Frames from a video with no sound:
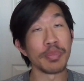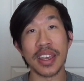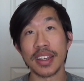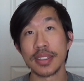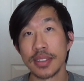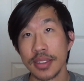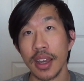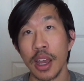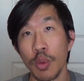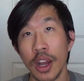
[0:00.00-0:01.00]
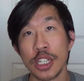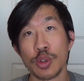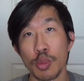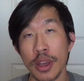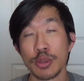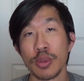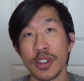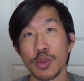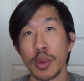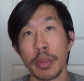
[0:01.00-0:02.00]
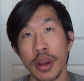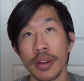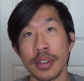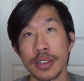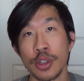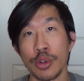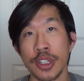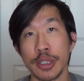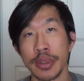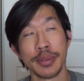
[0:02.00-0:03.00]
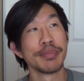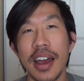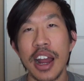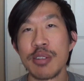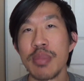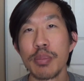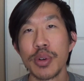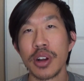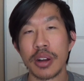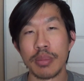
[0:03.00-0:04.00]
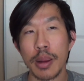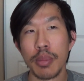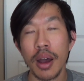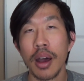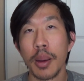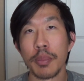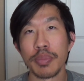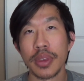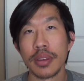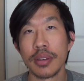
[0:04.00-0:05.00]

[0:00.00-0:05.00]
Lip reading: Yes, I watch romance movies with my parents, don't judge me. I remember my mom,